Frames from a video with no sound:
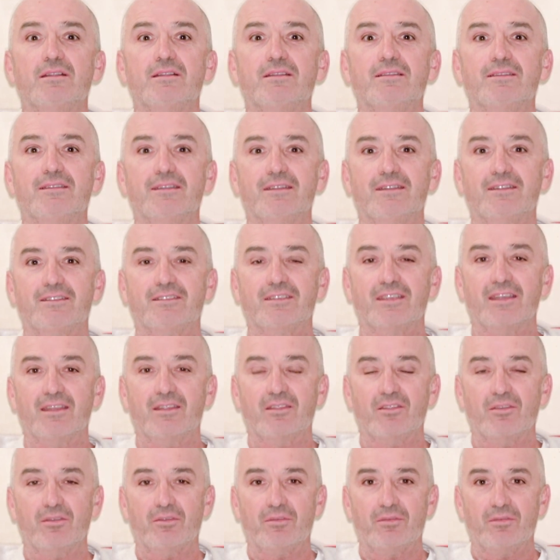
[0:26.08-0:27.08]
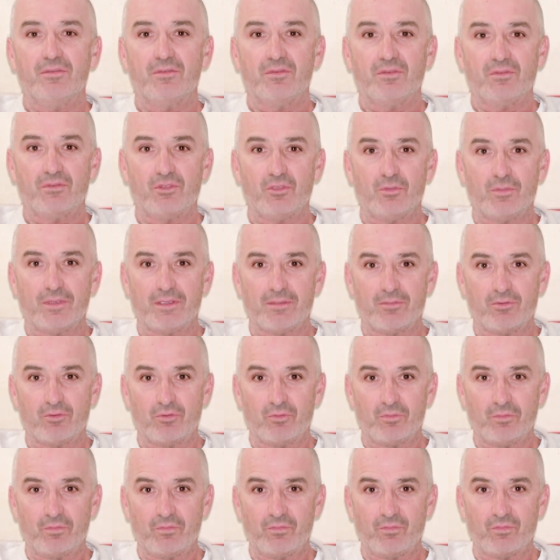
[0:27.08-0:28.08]
dinner together, a few people
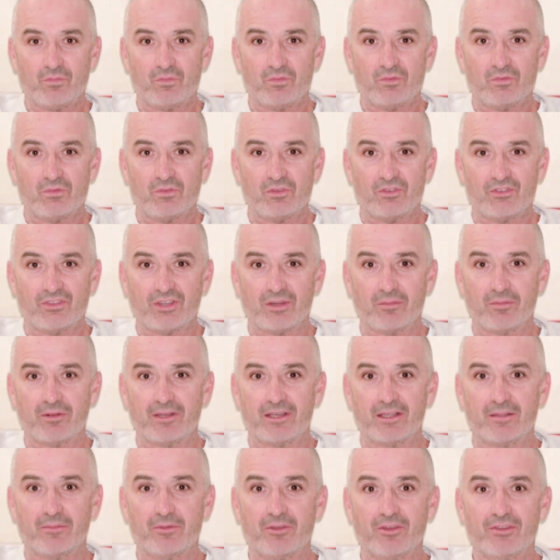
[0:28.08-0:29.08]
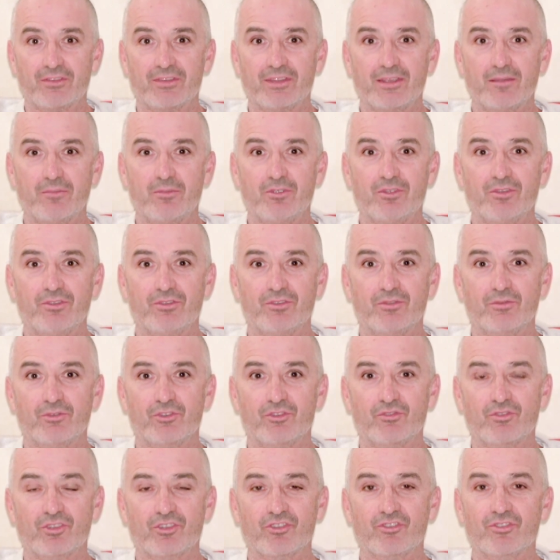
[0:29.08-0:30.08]
celebrating a birthday because the
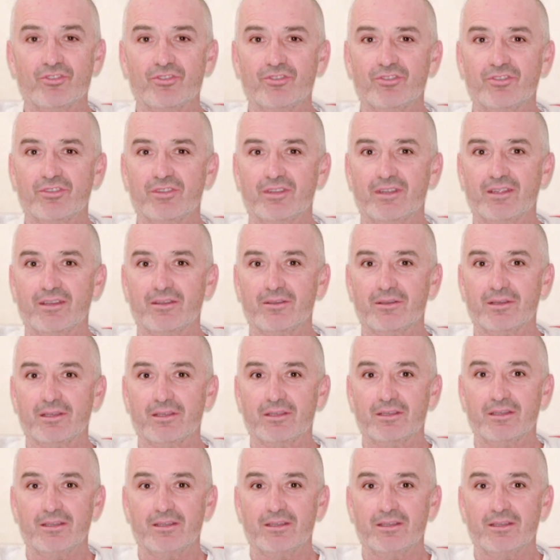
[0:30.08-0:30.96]
restrictions in our